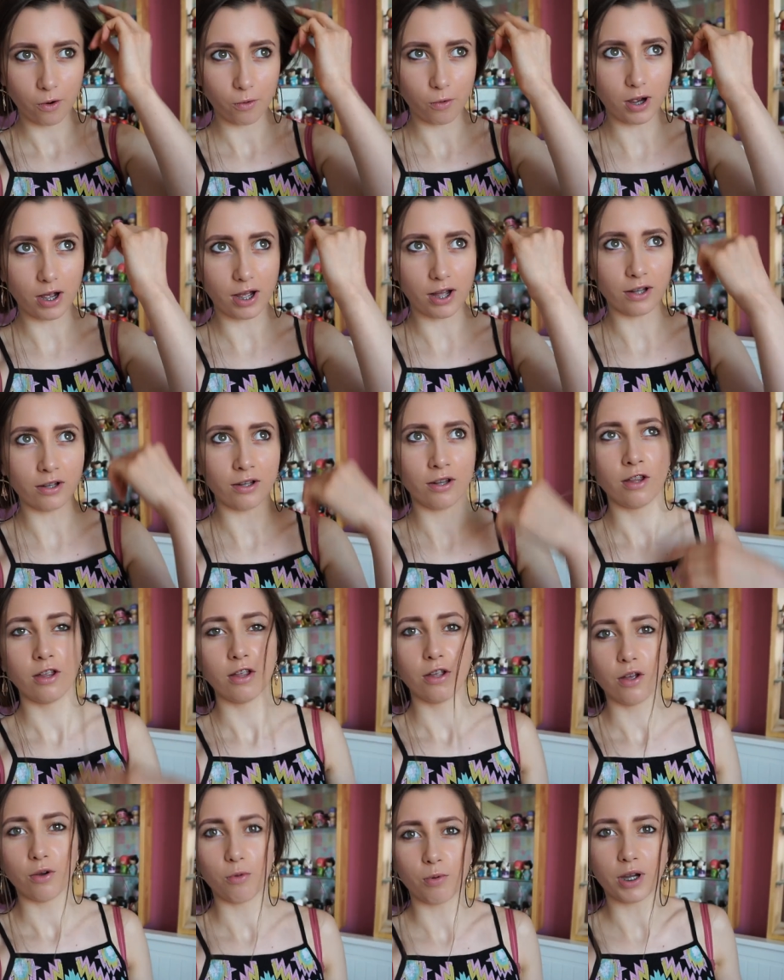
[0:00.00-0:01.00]
Well,
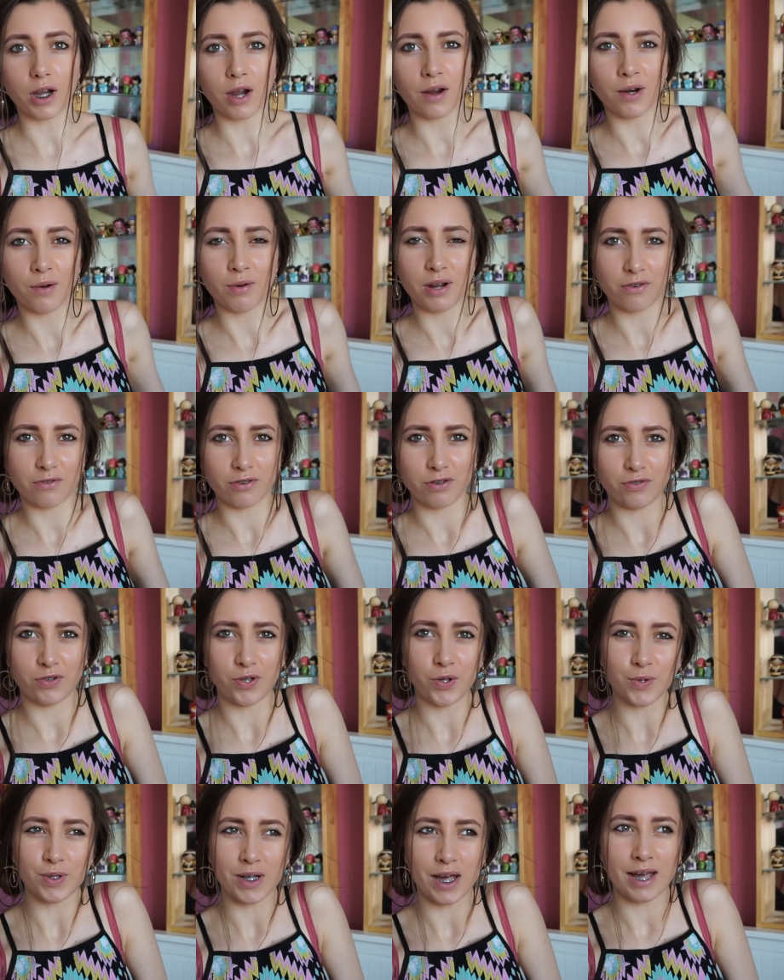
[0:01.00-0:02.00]
we're going away for a
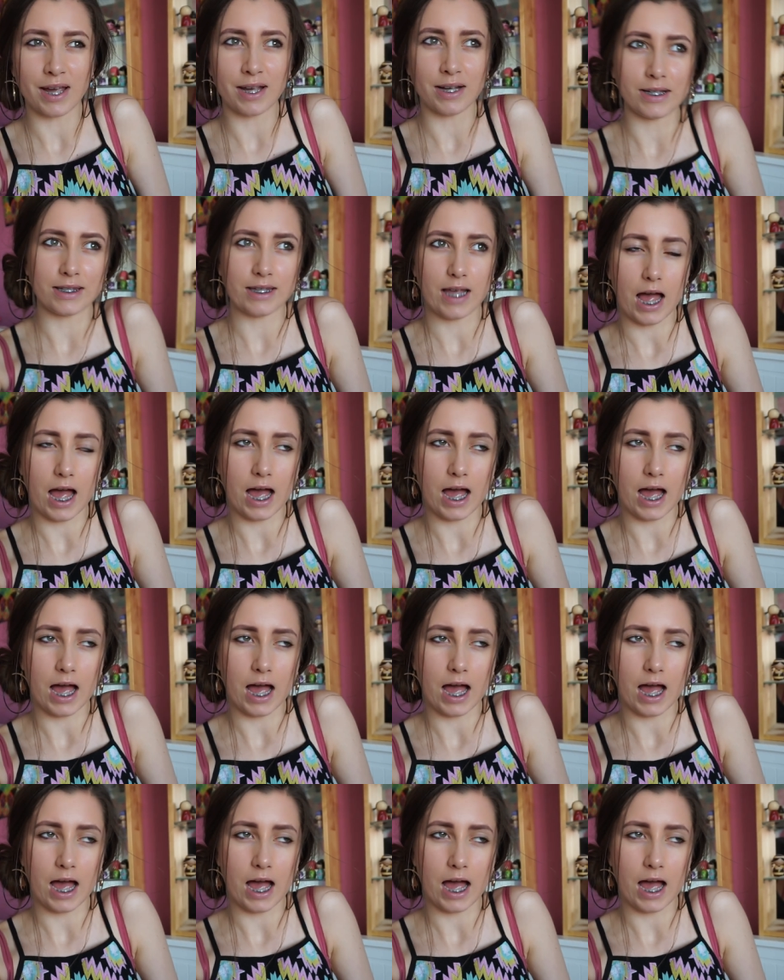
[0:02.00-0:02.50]
few days,